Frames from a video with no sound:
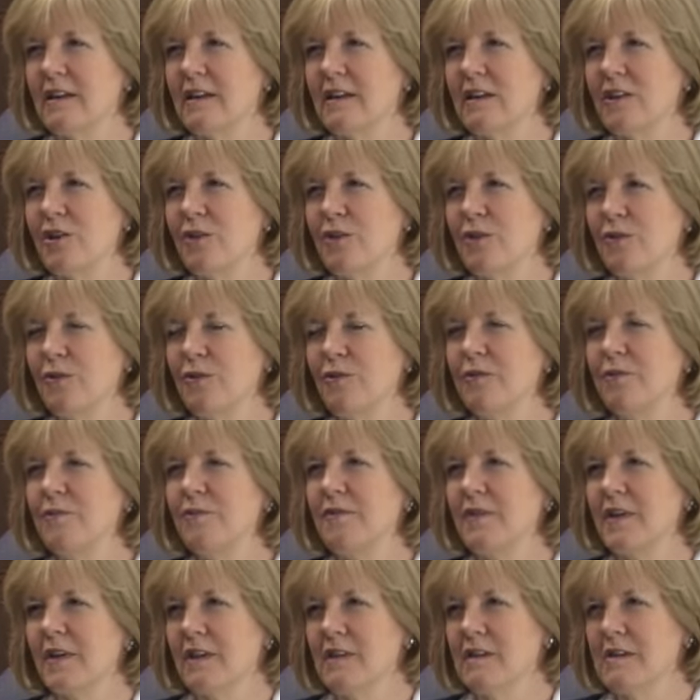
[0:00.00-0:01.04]
that you
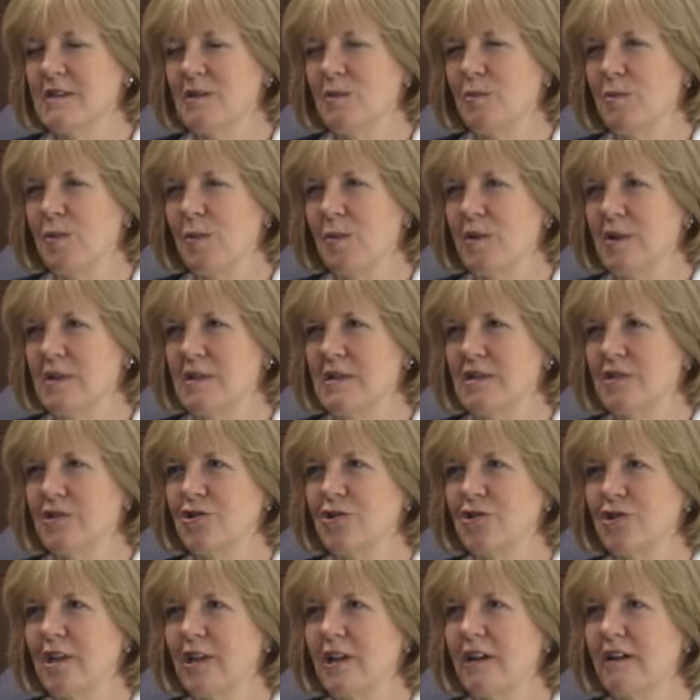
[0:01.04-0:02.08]
feel is important to
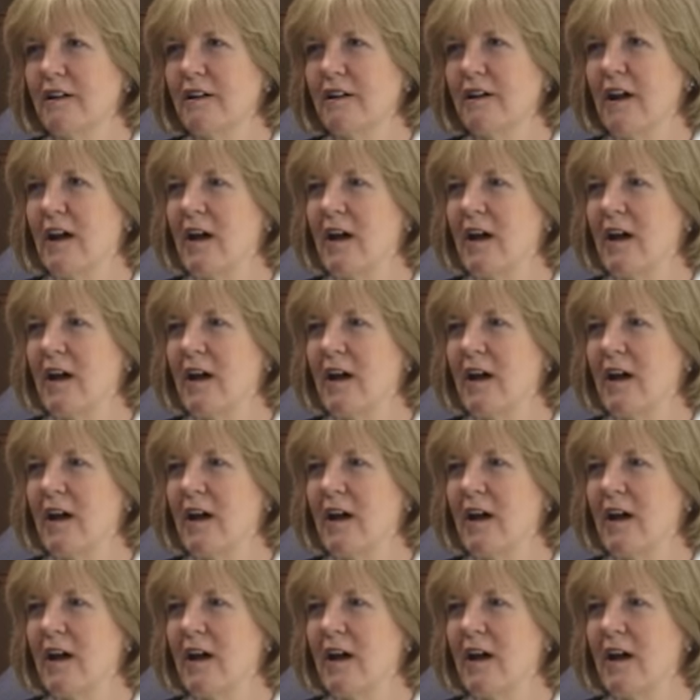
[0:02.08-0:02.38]
share.